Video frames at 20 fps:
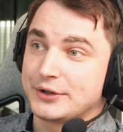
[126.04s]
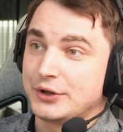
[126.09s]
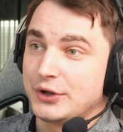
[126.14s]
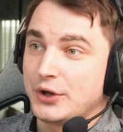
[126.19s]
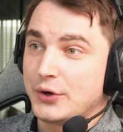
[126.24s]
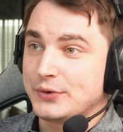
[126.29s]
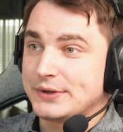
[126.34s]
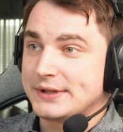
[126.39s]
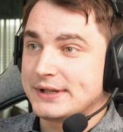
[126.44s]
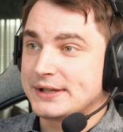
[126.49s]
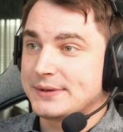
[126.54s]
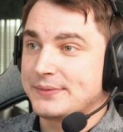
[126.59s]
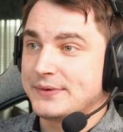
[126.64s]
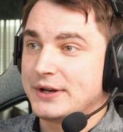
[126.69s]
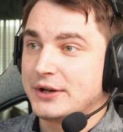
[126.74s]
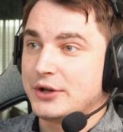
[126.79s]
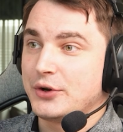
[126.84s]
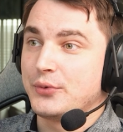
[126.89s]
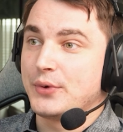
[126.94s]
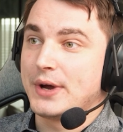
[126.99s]
close this
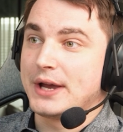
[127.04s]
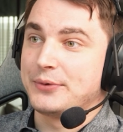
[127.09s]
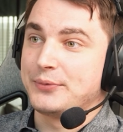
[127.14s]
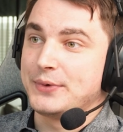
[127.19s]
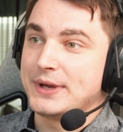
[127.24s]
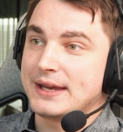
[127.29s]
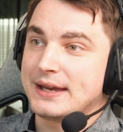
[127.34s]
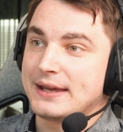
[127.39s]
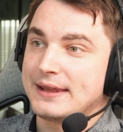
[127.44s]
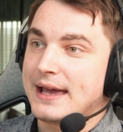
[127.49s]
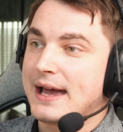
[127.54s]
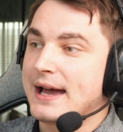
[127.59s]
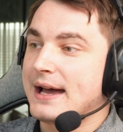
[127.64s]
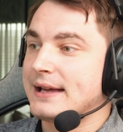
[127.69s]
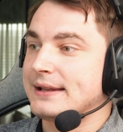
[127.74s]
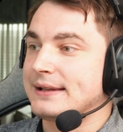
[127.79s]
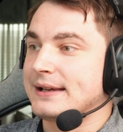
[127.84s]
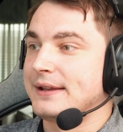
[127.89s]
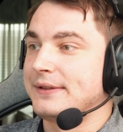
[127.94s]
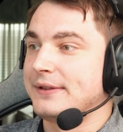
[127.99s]
window and we can
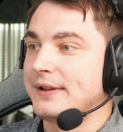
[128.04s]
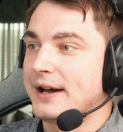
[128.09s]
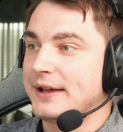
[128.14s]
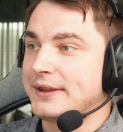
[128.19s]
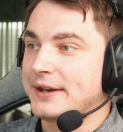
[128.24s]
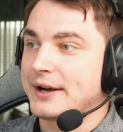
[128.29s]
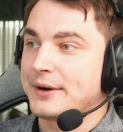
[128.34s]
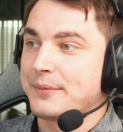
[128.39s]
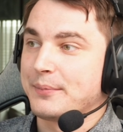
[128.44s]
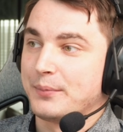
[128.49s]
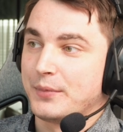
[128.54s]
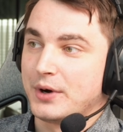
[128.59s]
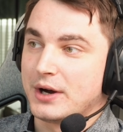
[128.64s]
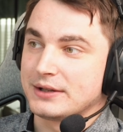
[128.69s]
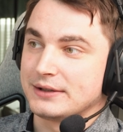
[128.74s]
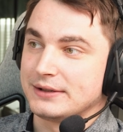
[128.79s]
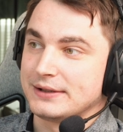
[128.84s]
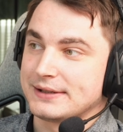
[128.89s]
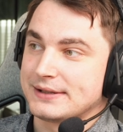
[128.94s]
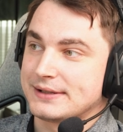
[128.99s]
add another
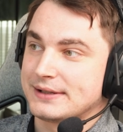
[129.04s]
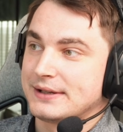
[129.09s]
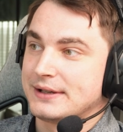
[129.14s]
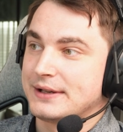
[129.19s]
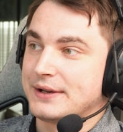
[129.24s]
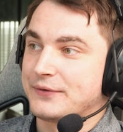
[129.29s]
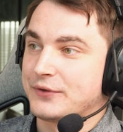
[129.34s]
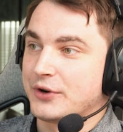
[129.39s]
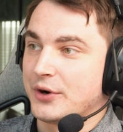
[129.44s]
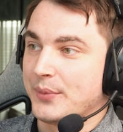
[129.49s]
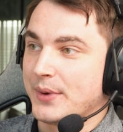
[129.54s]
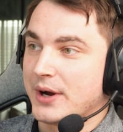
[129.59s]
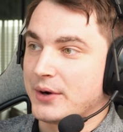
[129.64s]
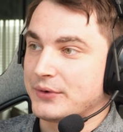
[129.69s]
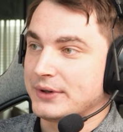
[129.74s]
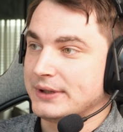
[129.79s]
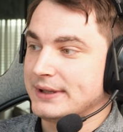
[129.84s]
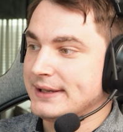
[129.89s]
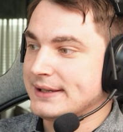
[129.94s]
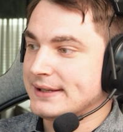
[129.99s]
models from
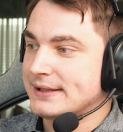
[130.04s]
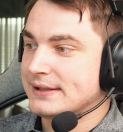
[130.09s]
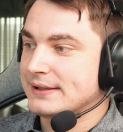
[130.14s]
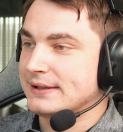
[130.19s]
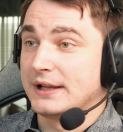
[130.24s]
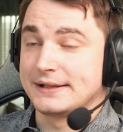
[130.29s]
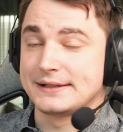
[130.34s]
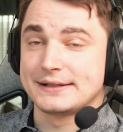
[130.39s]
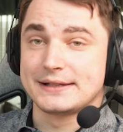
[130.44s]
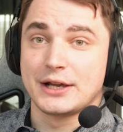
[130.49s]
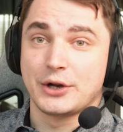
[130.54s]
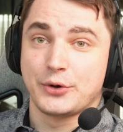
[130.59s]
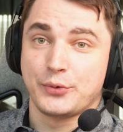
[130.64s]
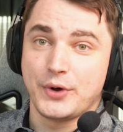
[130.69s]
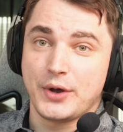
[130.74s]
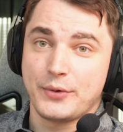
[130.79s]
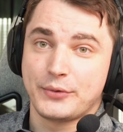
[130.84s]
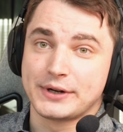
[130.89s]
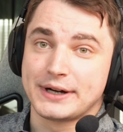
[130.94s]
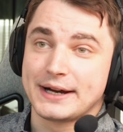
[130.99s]
our list, let's say
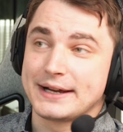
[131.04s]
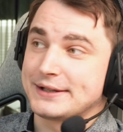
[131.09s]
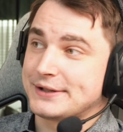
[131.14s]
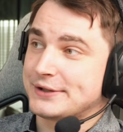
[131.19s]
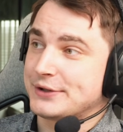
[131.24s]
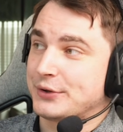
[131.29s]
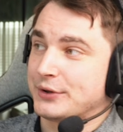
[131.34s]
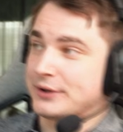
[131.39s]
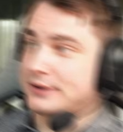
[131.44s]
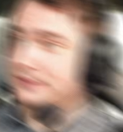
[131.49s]
quiver and so